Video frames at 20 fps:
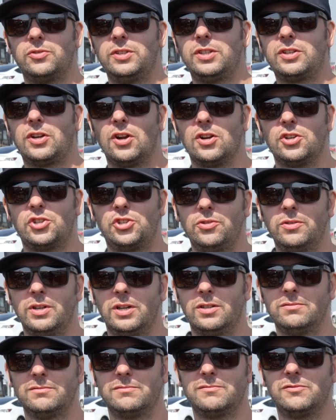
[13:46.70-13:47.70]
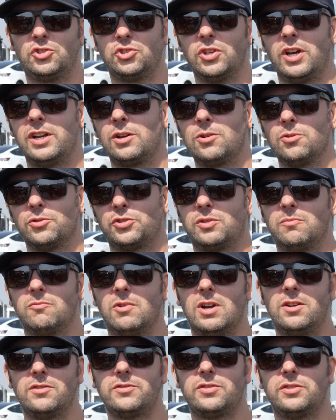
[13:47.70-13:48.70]
streetcar shootout, try to go some
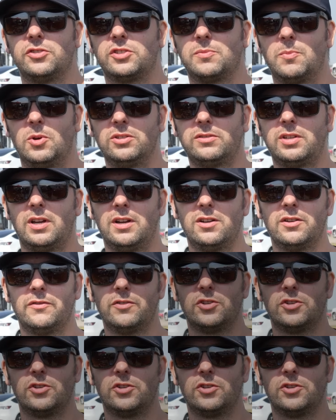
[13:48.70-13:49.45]
rounds in the small tire